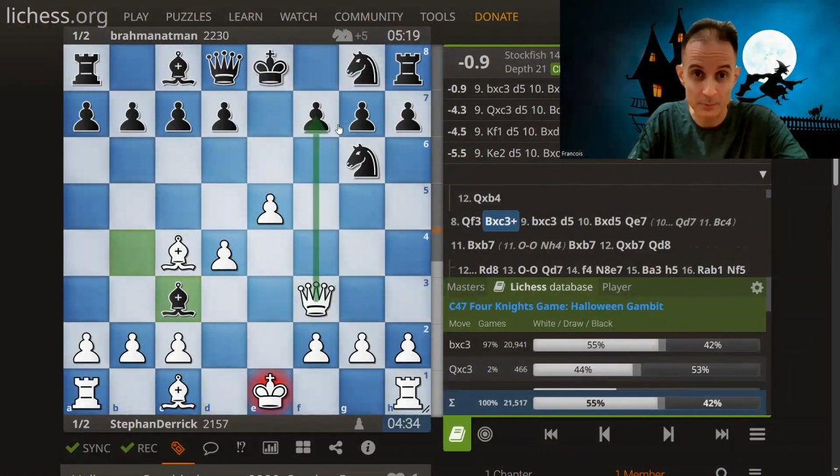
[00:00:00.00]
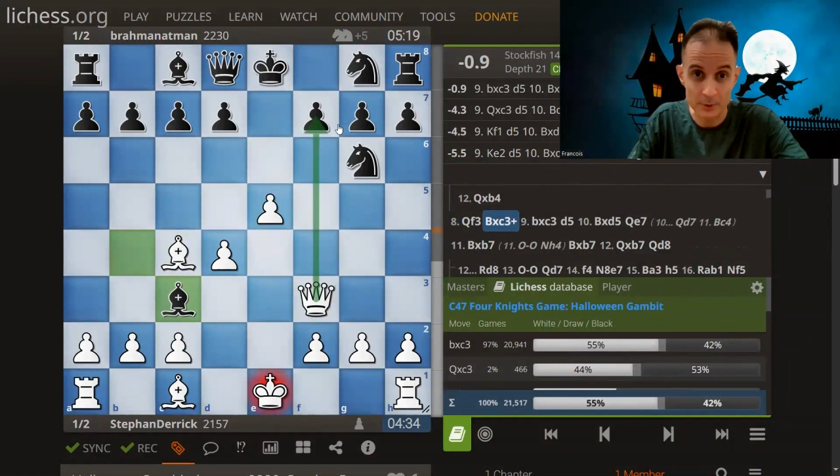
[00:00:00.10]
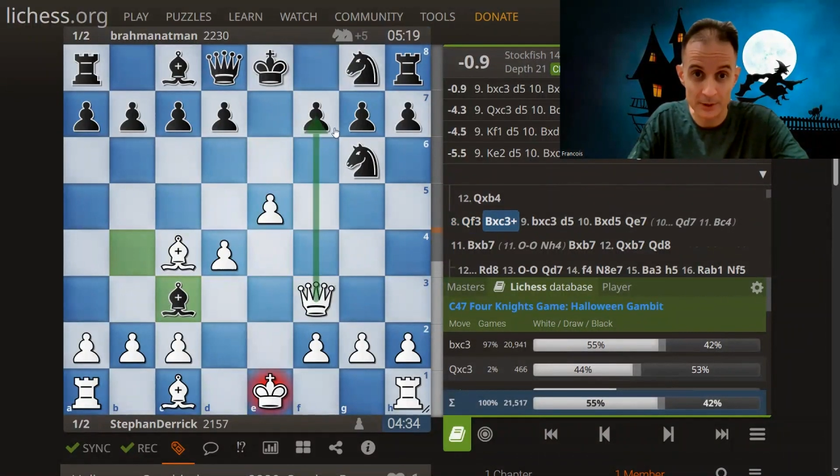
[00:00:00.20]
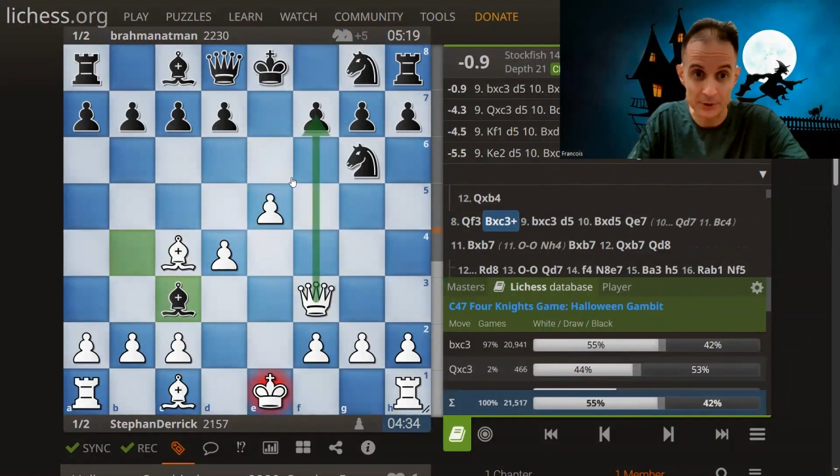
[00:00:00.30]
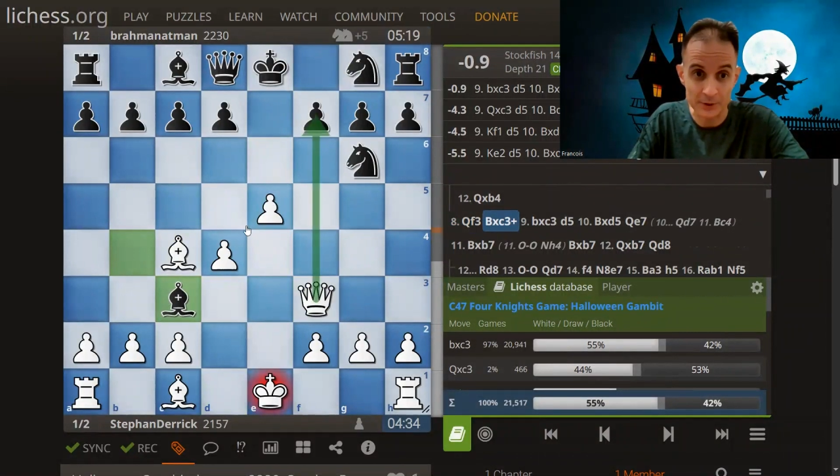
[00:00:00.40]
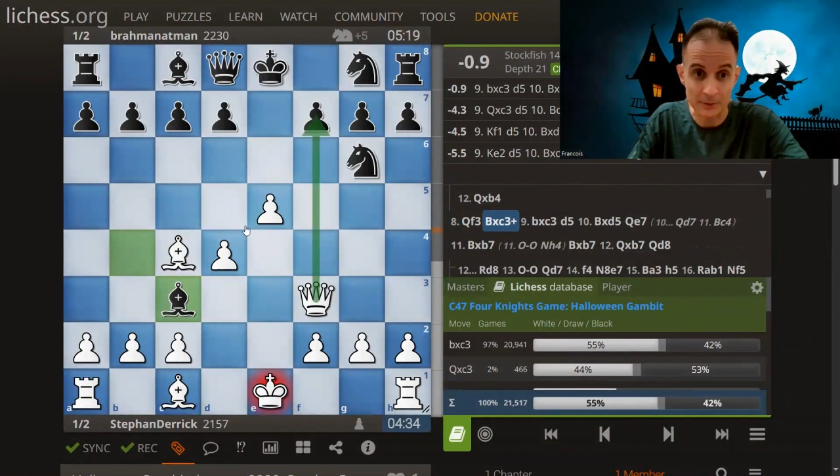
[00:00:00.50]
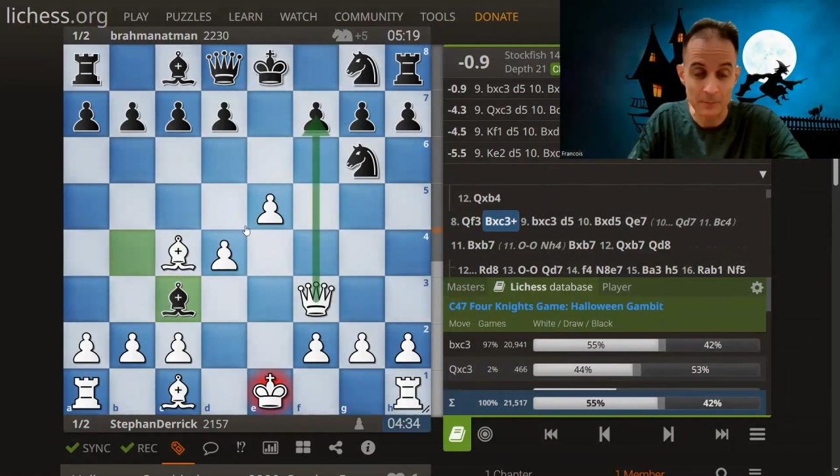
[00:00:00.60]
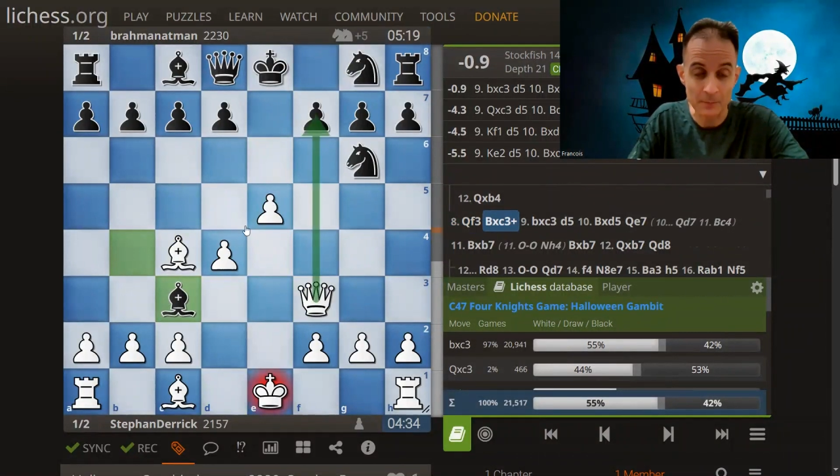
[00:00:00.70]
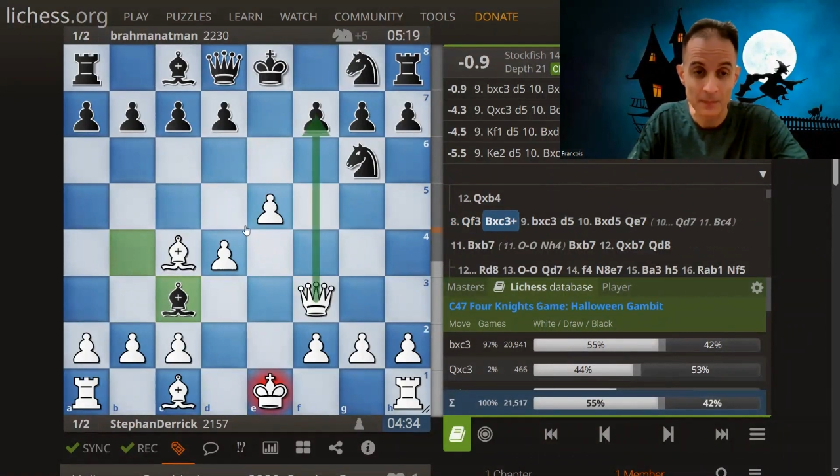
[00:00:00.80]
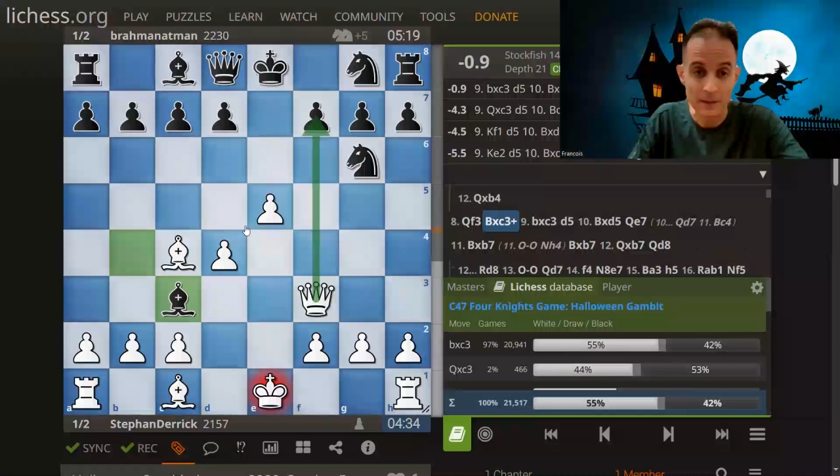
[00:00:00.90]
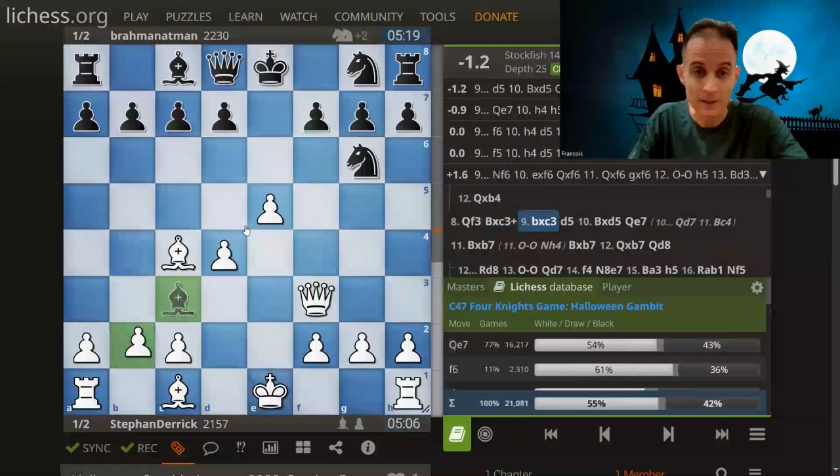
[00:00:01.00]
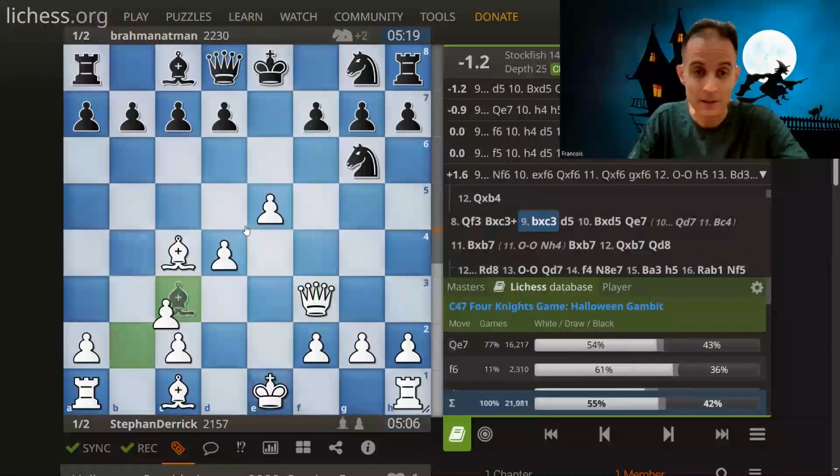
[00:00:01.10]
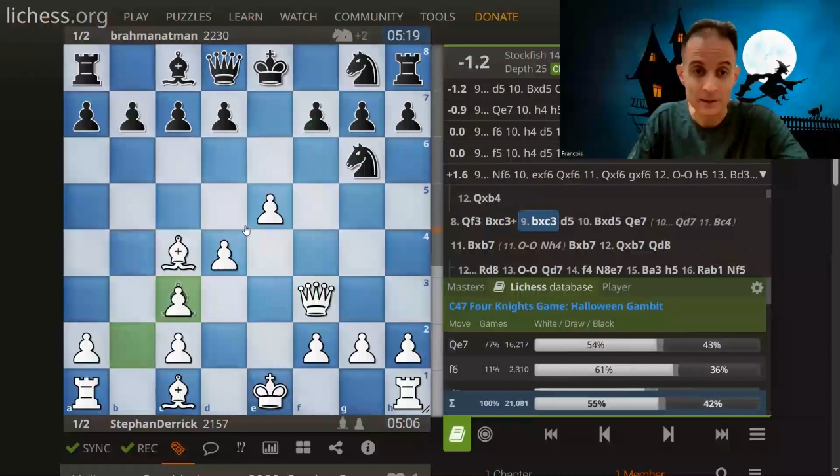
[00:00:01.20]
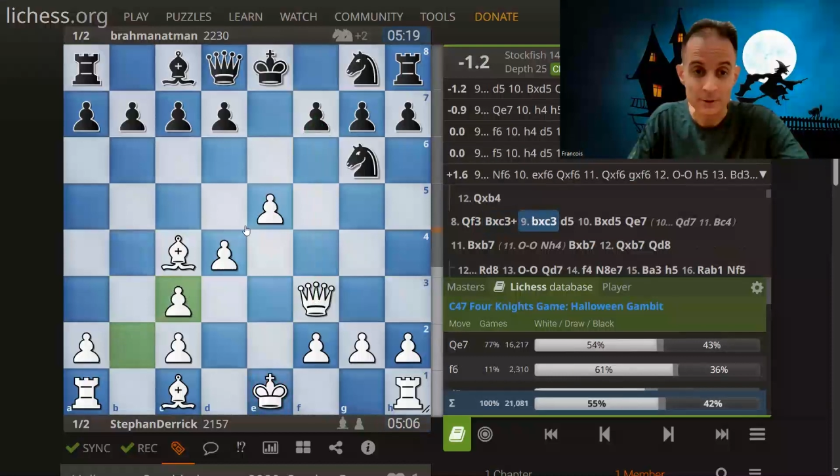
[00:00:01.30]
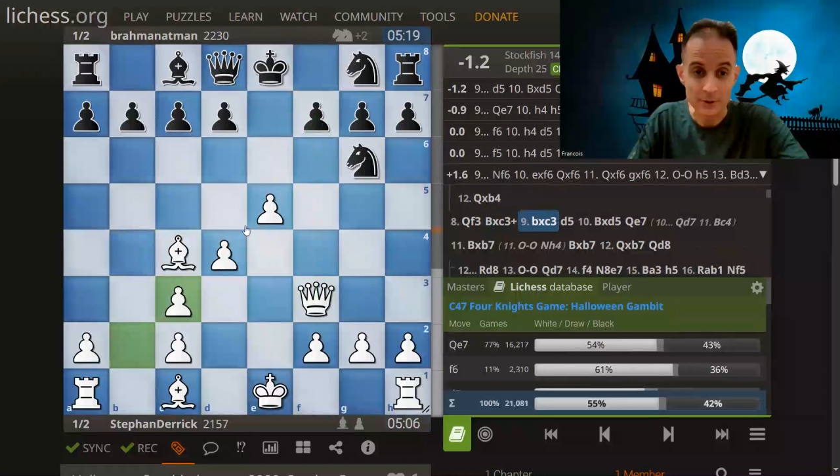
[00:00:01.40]
the pressure.
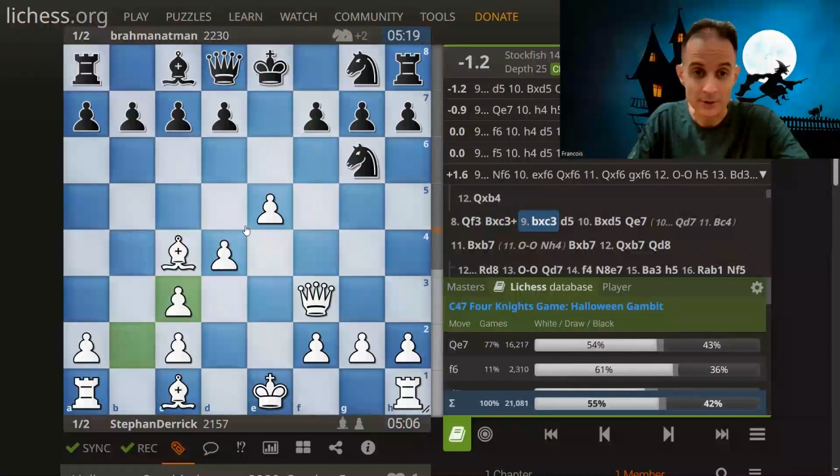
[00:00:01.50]
So